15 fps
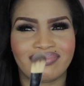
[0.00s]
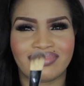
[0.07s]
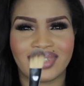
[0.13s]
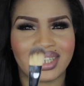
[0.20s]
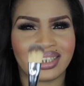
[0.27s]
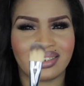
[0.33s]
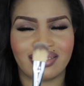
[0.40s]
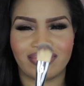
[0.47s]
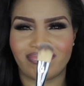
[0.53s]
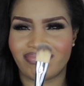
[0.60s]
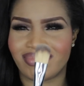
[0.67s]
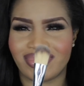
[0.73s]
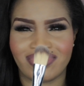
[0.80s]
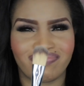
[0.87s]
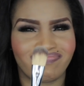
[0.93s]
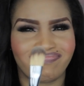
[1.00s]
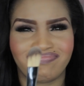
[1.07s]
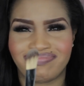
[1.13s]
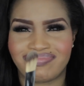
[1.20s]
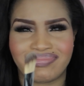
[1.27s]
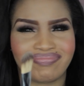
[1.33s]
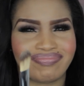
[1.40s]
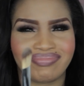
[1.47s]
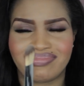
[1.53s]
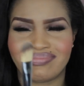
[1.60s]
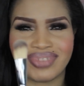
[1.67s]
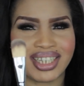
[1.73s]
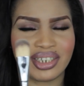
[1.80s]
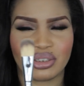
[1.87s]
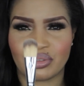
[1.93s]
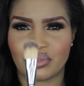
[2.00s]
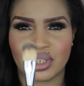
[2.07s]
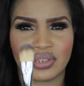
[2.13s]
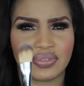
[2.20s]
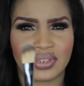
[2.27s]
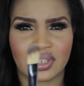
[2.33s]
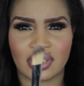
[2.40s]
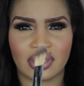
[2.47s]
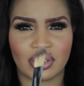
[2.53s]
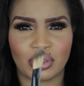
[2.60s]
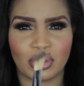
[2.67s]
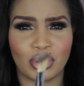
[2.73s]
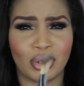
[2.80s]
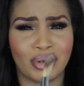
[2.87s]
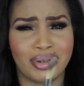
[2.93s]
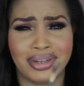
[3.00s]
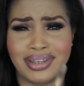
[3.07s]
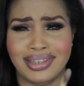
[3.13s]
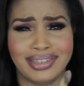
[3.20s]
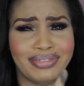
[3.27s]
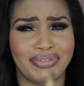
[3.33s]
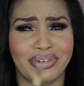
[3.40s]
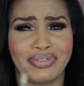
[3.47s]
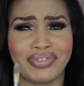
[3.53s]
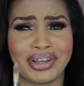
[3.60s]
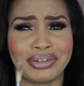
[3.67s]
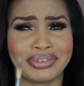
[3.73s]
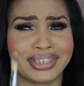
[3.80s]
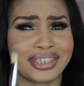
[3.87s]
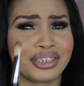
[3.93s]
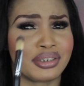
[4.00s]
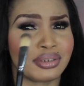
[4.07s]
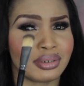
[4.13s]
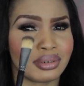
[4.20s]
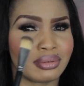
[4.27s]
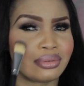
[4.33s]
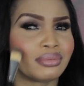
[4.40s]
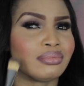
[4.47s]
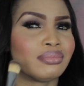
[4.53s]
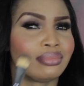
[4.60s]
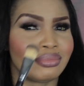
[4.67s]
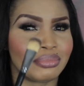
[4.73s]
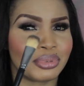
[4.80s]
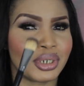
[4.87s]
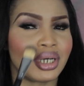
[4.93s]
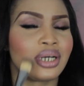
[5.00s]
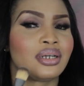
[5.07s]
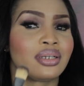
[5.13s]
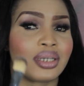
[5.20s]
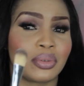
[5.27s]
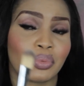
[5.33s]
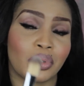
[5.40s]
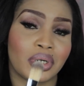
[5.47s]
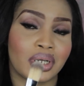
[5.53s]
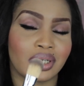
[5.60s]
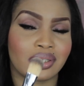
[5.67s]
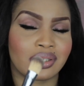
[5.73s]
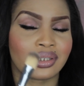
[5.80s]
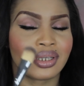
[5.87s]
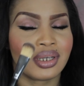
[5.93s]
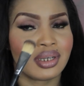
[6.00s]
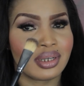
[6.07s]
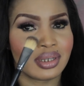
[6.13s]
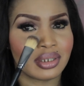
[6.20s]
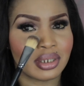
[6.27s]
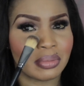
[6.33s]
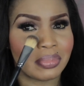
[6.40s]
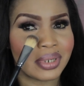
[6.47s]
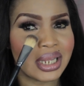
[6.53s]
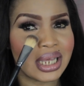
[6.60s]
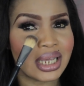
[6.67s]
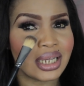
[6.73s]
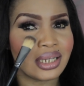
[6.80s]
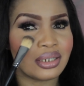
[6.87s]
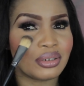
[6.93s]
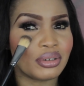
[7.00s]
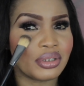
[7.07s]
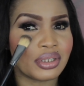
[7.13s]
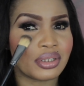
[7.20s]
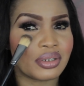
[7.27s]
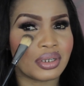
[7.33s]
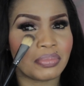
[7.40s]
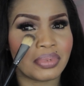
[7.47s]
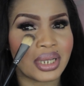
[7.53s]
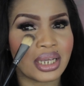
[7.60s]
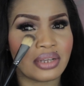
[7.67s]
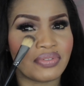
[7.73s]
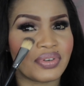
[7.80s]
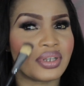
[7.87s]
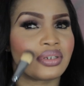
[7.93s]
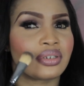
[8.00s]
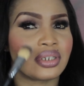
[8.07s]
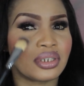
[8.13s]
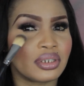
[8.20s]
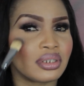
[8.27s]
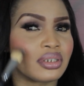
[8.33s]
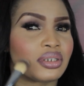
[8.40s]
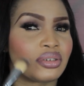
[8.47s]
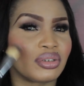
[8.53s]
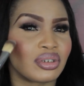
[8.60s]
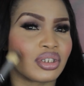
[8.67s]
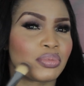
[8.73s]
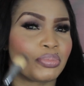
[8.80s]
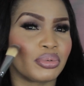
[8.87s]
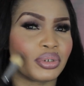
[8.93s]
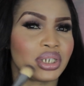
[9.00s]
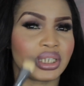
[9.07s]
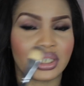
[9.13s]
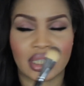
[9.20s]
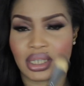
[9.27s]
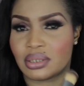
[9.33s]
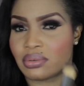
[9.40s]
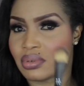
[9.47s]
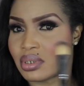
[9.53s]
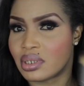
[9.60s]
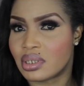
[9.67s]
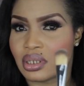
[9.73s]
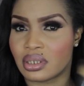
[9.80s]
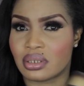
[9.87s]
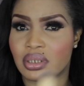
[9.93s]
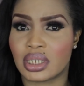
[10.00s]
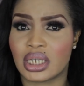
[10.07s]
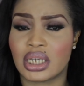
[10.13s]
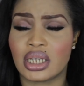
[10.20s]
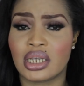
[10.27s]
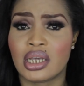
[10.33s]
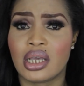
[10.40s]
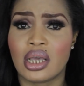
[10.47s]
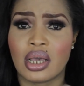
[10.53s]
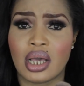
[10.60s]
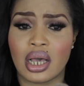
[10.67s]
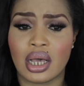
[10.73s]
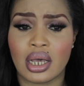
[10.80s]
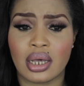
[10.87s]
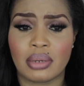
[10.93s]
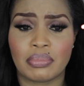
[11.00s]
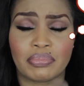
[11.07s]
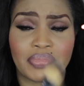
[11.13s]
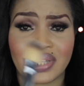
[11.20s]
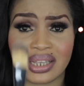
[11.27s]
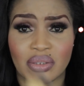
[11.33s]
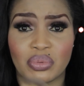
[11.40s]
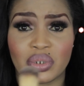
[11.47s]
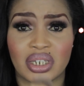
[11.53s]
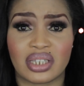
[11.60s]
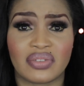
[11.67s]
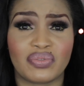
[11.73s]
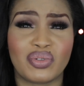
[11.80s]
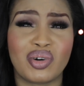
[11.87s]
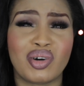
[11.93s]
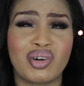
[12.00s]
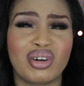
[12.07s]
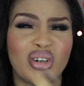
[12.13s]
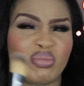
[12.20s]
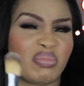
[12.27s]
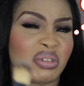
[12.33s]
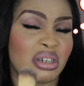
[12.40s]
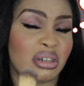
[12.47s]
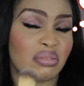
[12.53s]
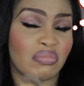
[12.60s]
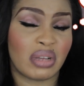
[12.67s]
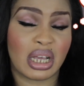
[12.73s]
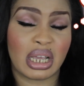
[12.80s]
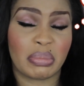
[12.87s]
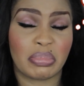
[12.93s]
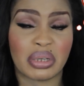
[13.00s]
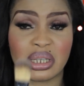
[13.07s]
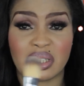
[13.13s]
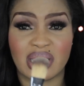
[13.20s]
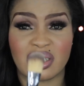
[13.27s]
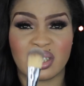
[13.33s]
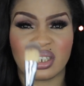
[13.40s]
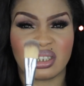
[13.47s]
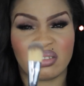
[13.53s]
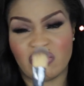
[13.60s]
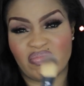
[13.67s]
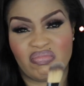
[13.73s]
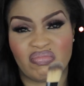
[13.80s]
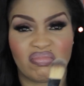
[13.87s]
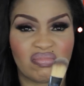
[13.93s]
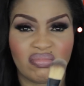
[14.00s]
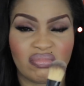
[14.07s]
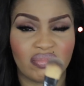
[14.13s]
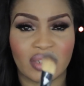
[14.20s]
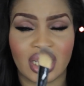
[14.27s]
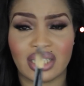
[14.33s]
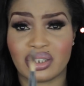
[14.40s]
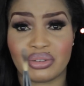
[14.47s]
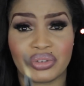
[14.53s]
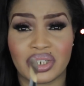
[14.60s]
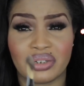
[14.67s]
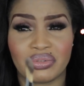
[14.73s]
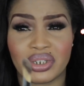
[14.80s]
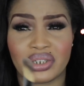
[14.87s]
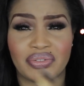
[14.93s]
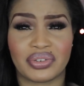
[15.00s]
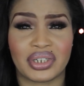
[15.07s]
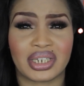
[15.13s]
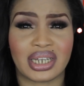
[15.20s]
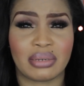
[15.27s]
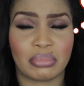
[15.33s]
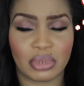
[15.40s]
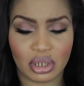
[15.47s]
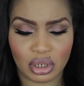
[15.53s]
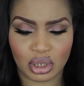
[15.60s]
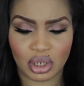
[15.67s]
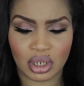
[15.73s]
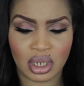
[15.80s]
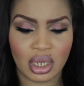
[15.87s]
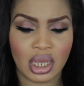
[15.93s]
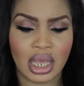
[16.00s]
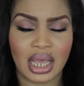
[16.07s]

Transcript: I don't reach for this at all for foundation, but it works. You use it to apply a foundation and you just pull it down, okay? That's what it's for, but I personally, I don't really reach for it that much.